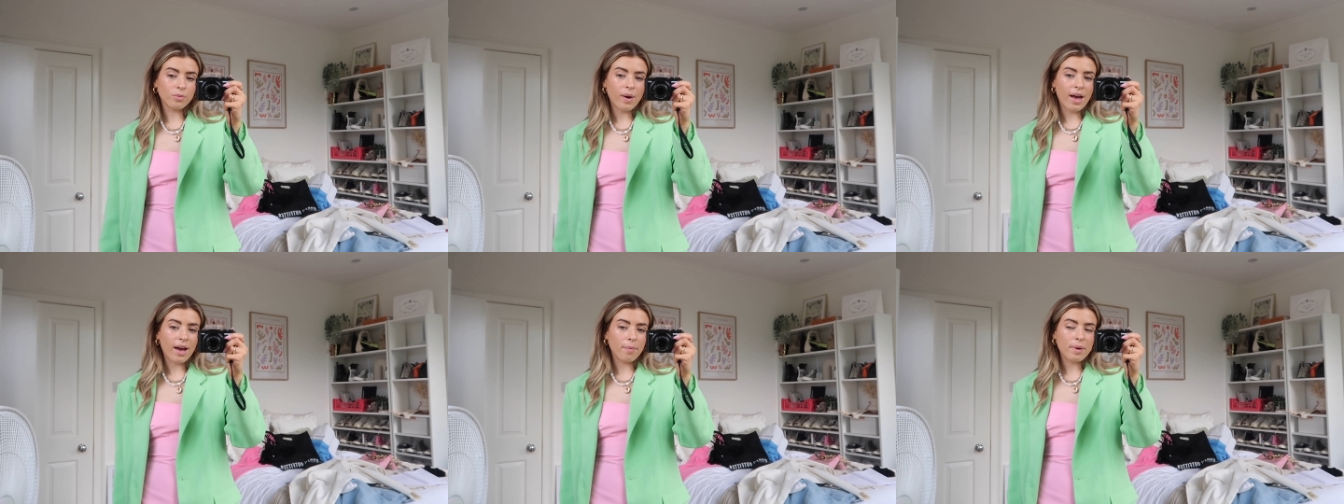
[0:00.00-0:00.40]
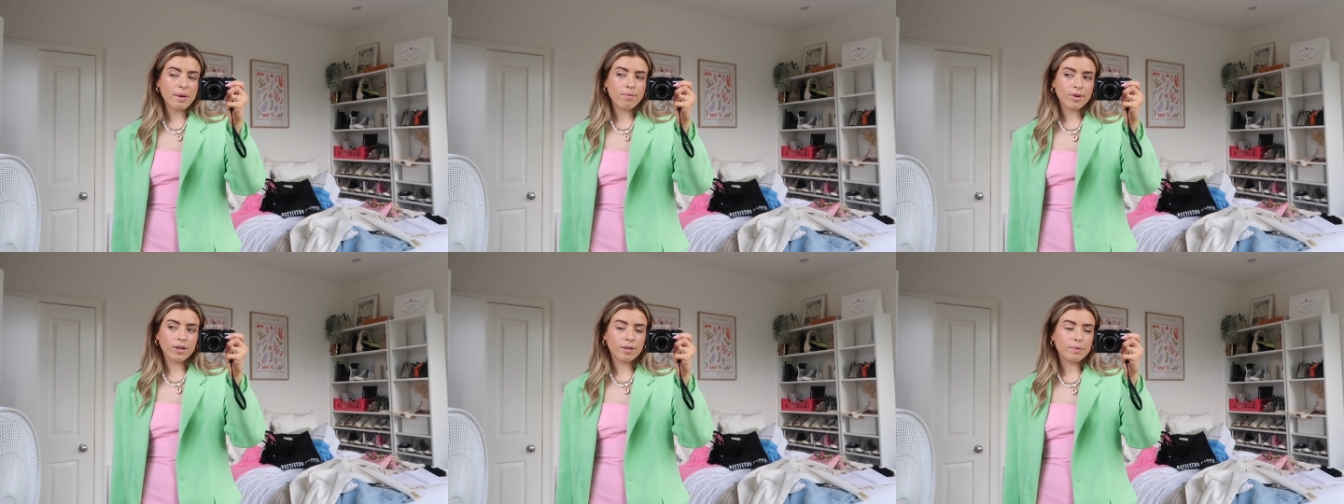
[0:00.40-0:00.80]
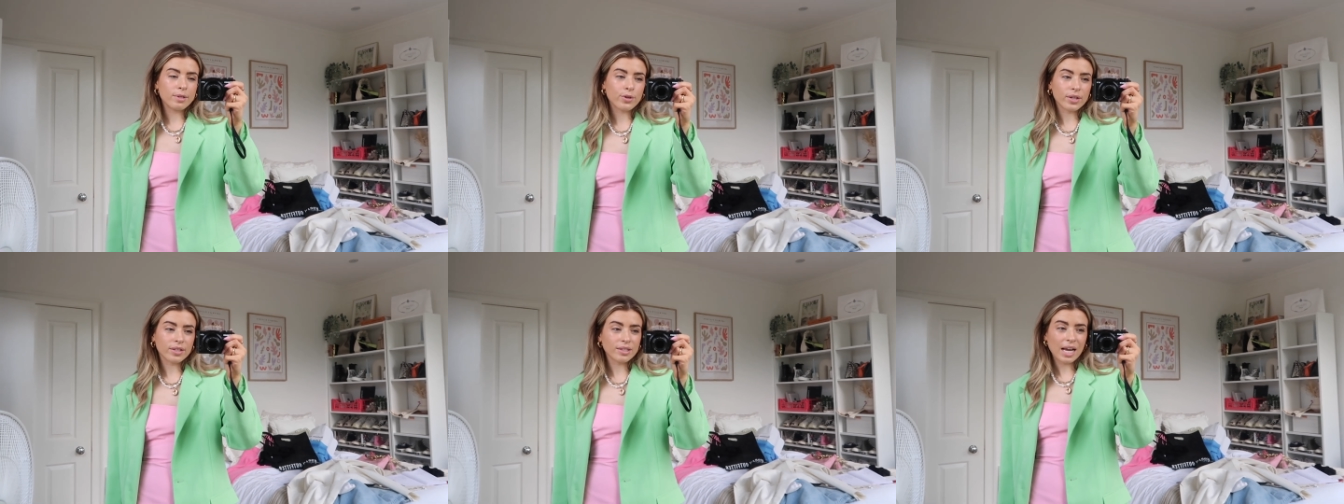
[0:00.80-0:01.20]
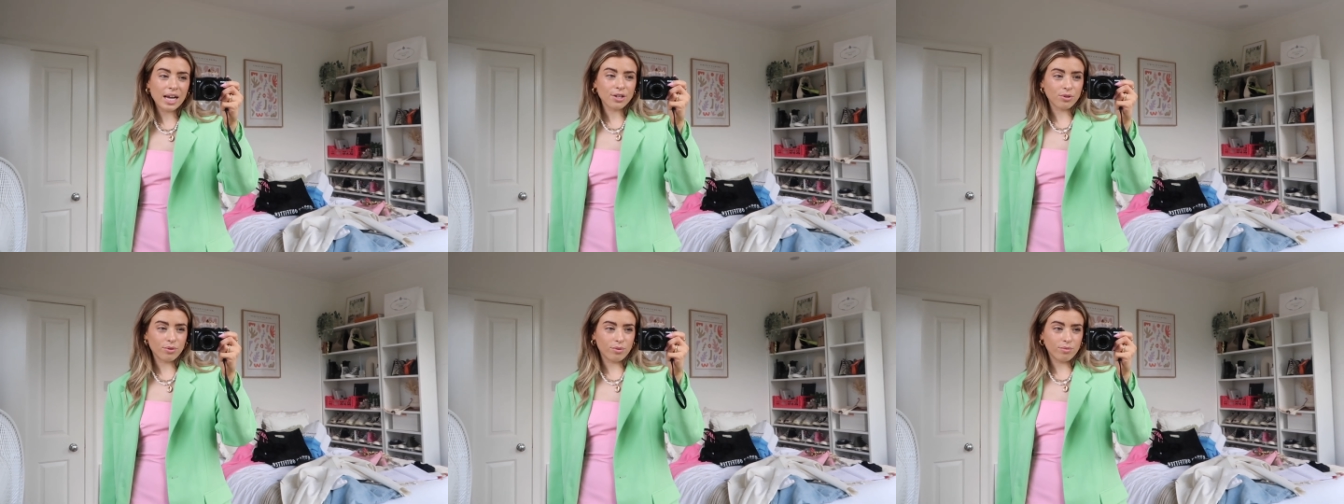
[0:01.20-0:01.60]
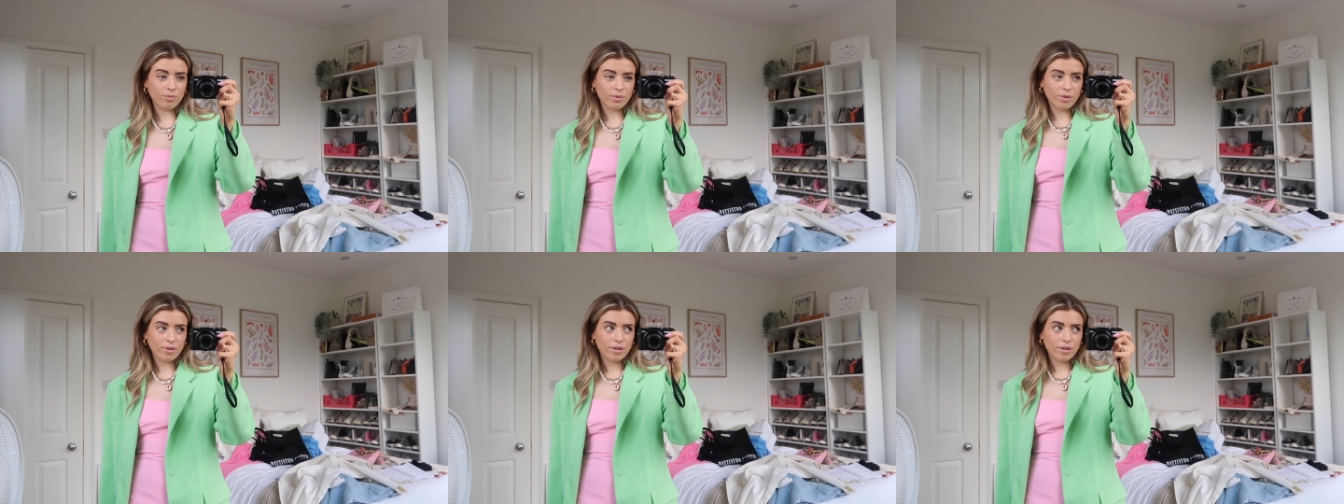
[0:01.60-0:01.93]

to wear. Are people going to be dressed casual?